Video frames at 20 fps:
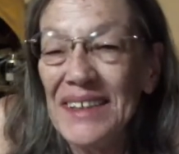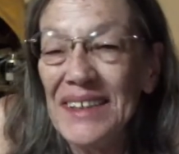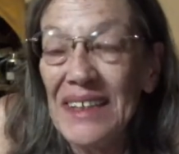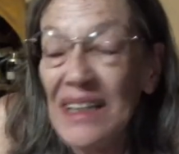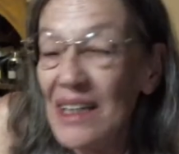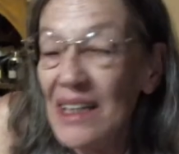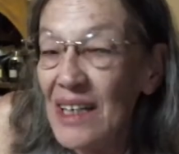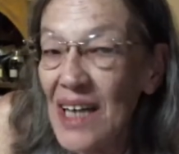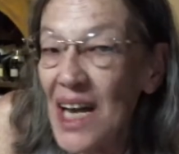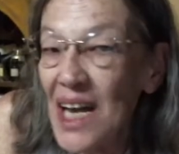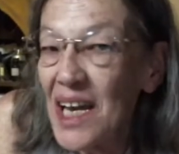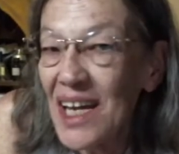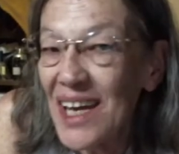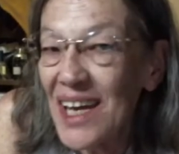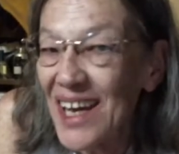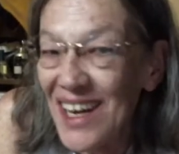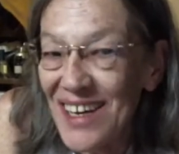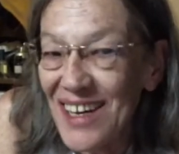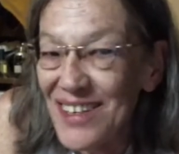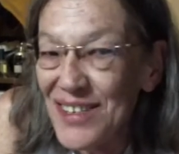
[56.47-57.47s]
In any
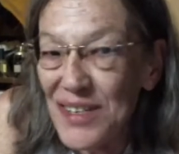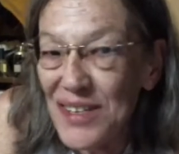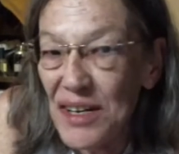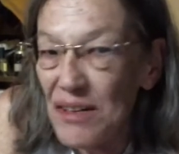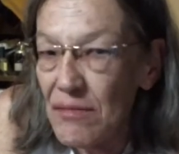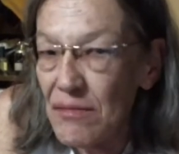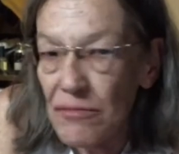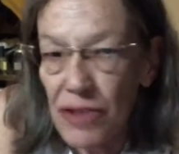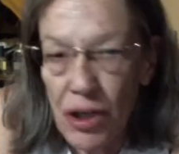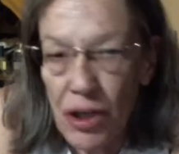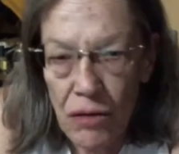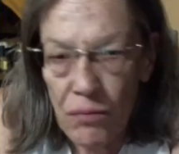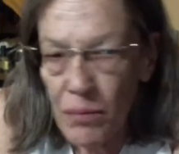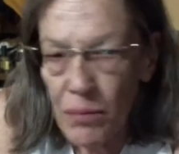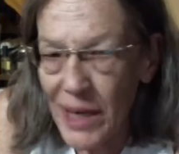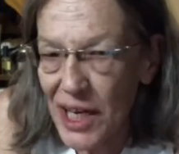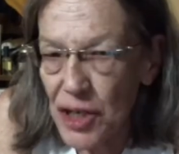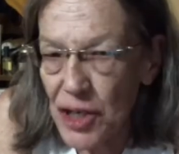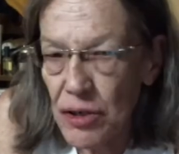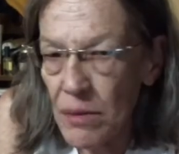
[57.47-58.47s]
case, don't
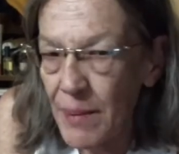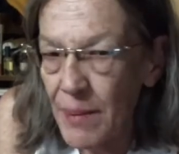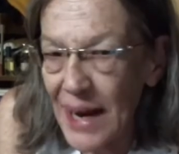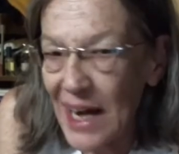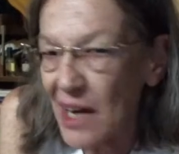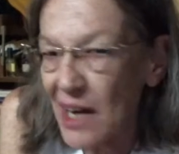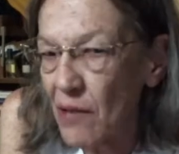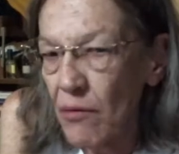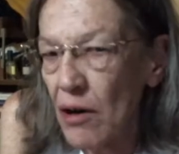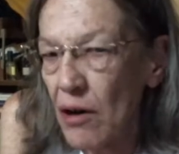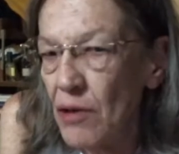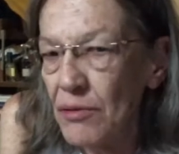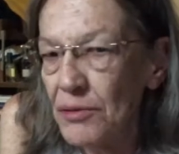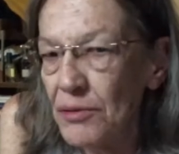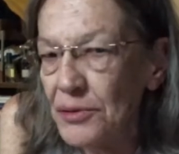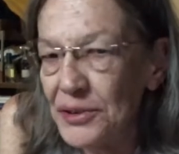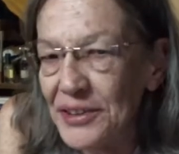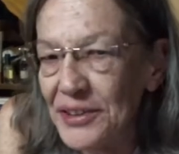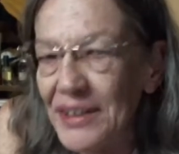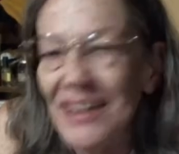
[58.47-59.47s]
mix your
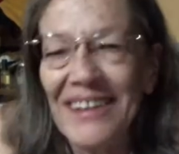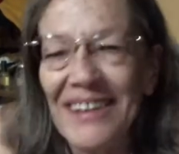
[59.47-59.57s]
macros.